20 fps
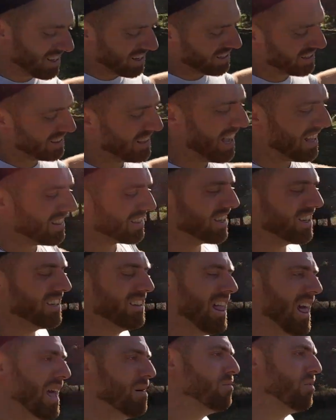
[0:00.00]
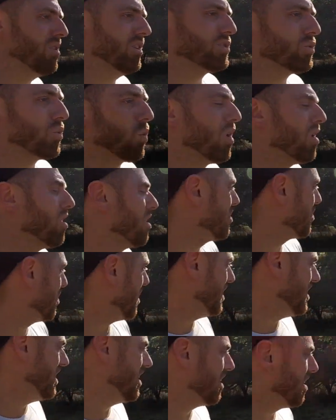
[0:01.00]
like not the glamorous work
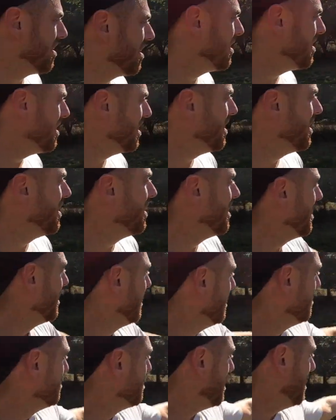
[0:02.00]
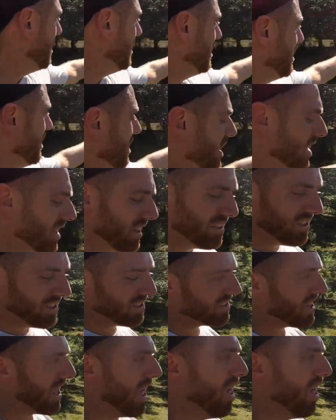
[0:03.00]
right here, but it just